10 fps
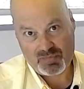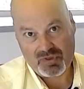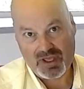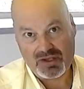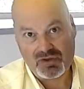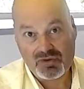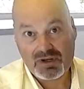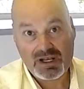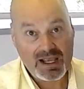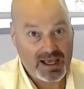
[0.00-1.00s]
that
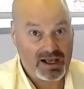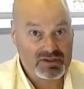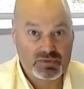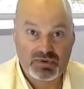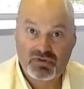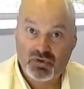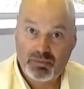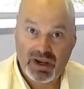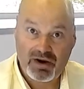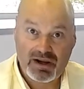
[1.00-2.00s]
you're in a house with 2
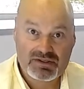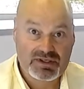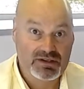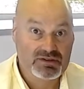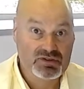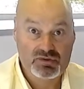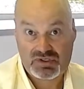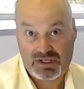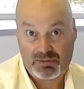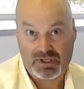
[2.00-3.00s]
parents and 2
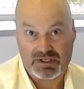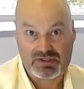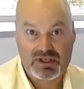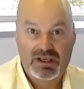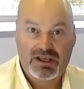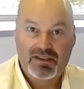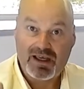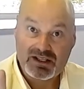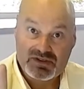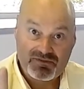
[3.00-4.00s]
siblings.
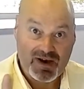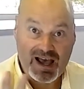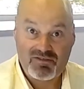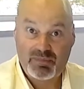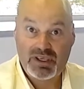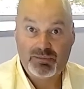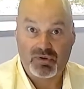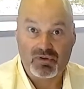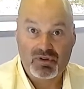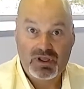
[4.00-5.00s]
That's 5
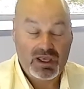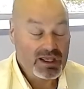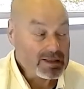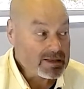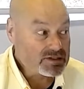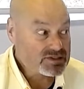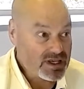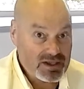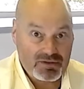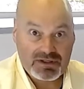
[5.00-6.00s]
people. And let's
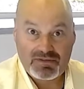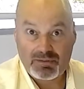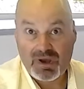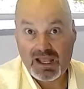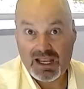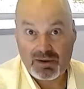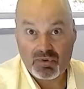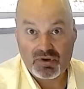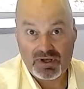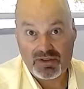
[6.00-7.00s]
say you live in my
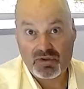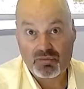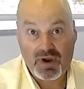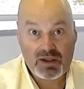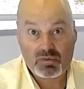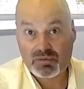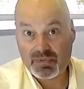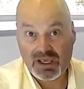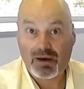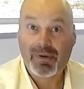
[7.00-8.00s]
neighborhood and the rent would
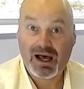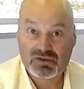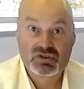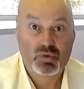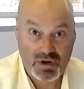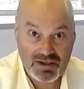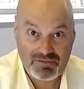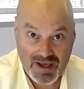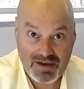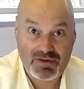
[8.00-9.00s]
be about
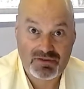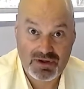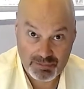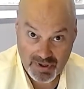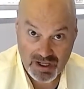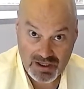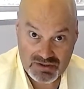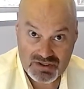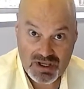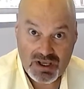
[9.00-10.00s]

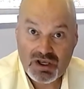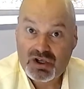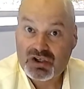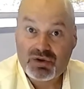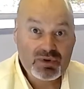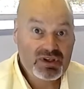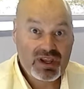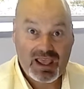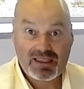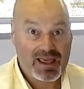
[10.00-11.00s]
$2,500. You would
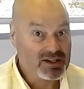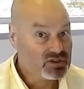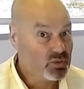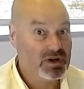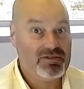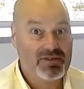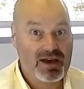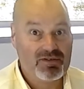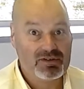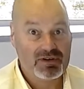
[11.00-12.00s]
take that
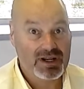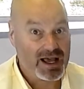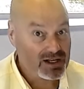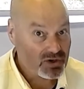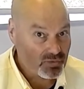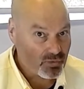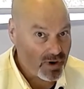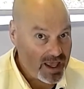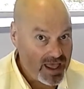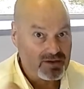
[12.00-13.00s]
$2,500
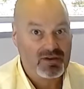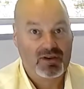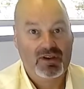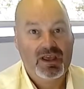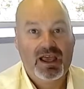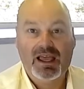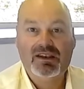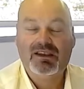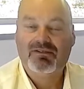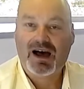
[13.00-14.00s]
rent
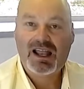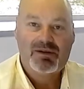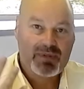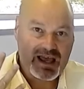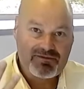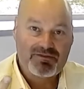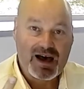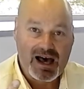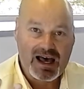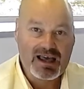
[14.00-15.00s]
and divide it by
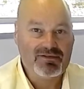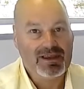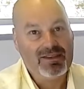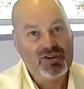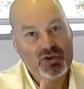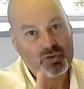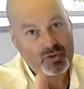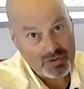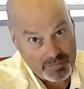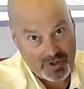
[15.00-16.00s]
5, and
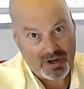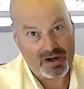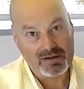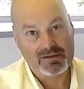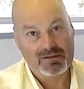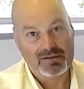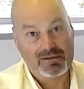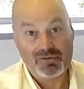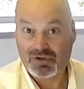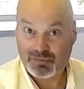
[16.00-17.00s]
your part
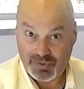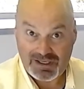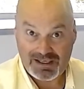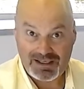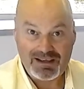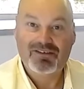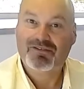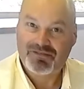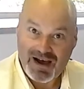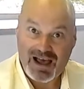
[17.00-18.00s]
would be
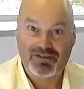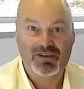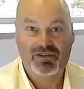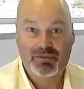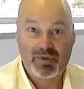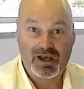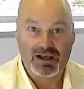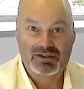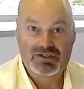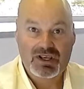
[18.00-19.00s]

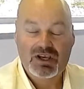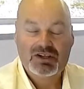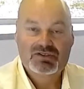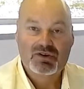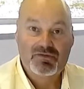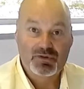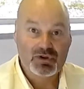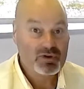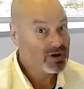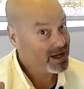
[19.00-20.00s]
$500. So for
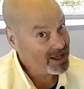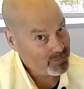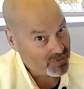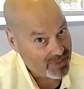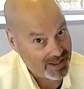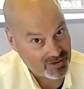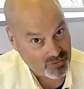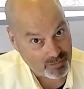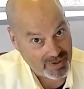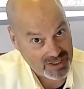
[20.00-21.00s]
your
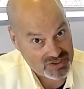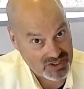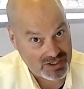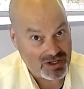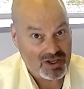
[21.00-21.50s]
hypothetical budget,